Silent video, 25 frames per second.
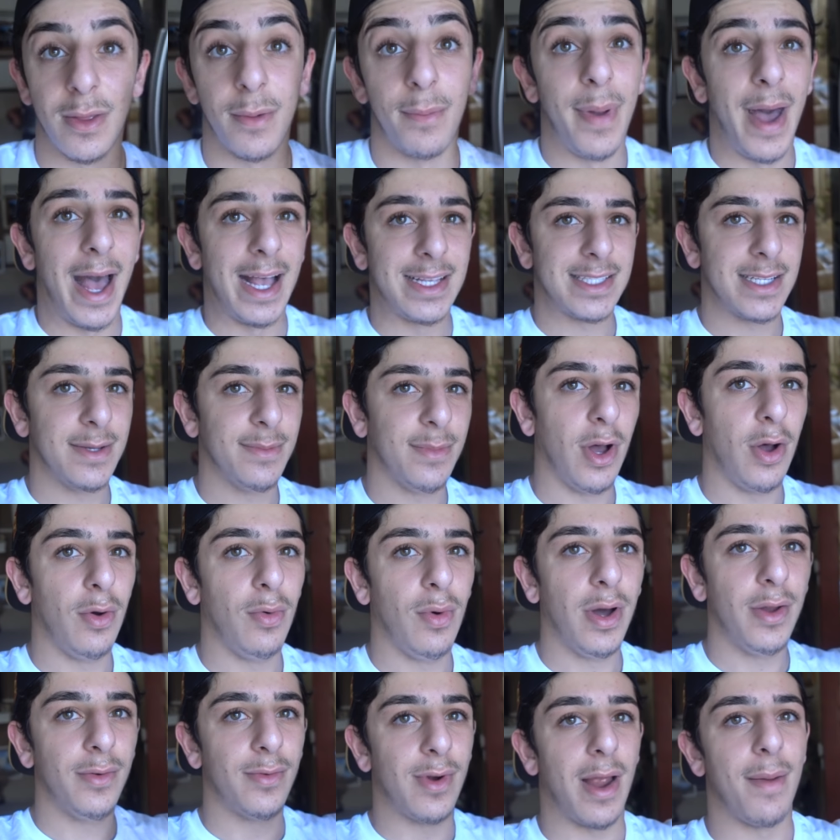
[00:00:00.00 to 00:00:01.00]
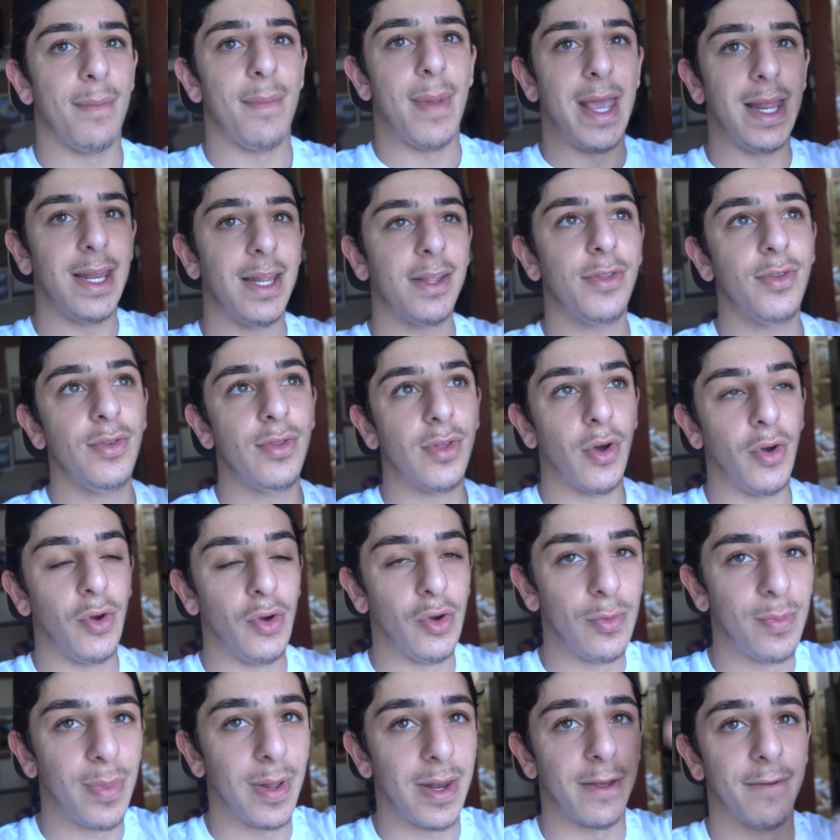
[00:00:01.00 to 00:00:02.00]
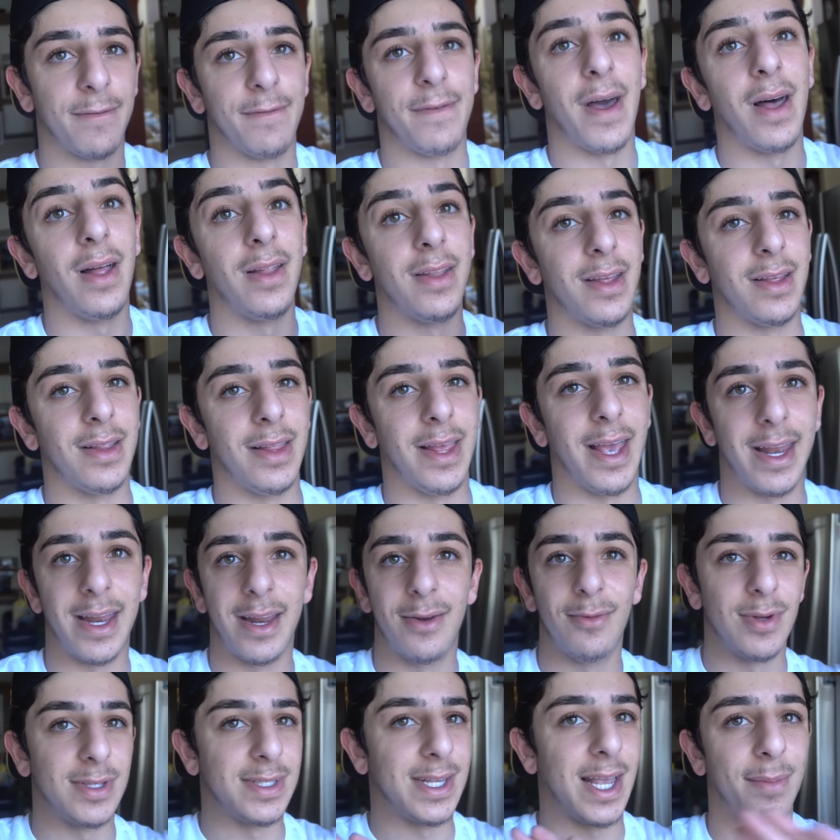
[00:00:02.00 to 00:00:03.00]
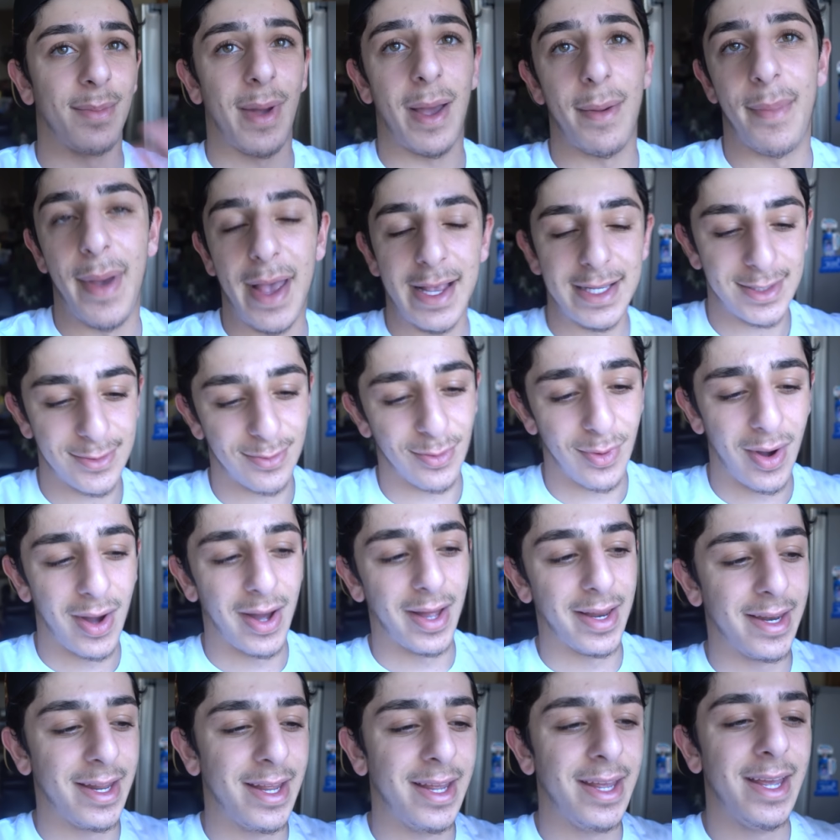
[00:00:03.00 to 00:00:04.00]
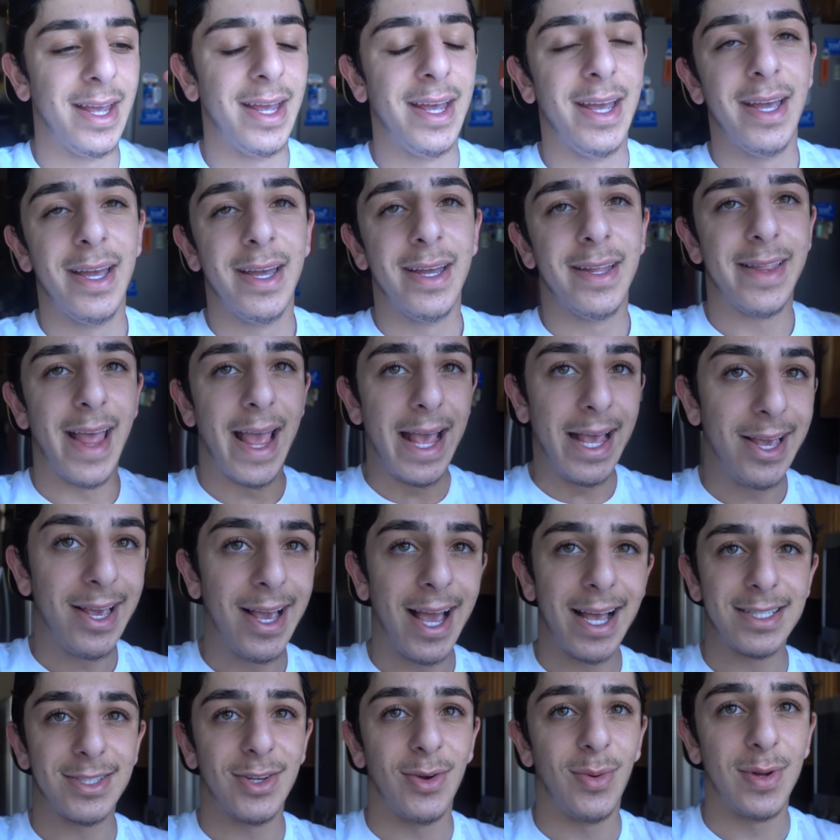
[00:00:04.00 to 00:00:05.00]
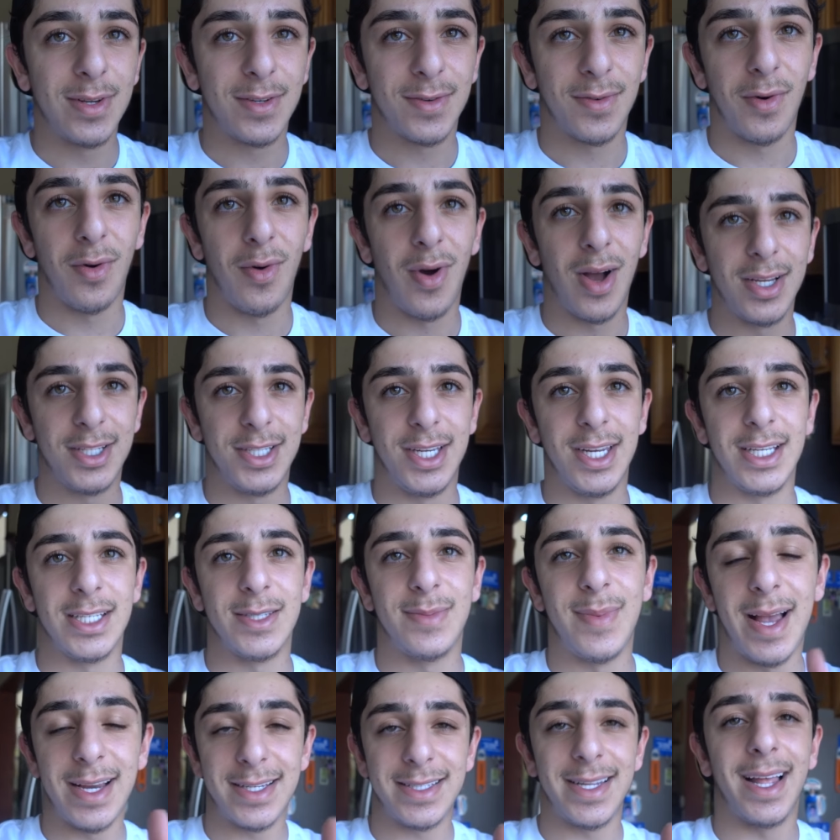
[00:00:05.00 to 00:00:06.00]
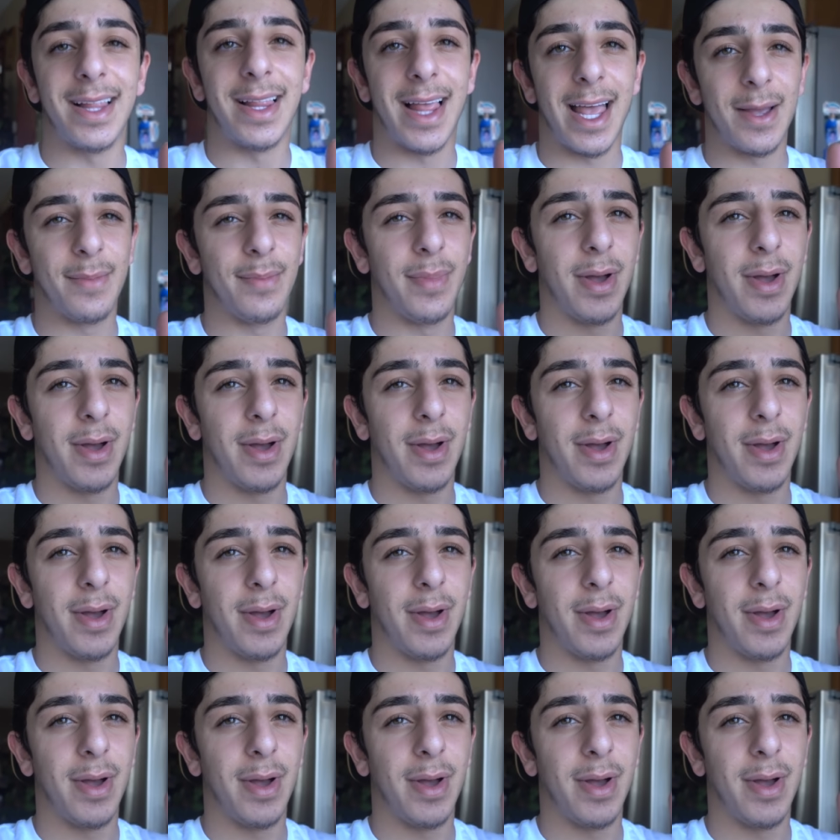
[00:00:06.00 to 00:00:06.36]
The basketball one where I made it through the hoop and it fell and it landed was like my best one. Thank you guys so much for watching. Smash that like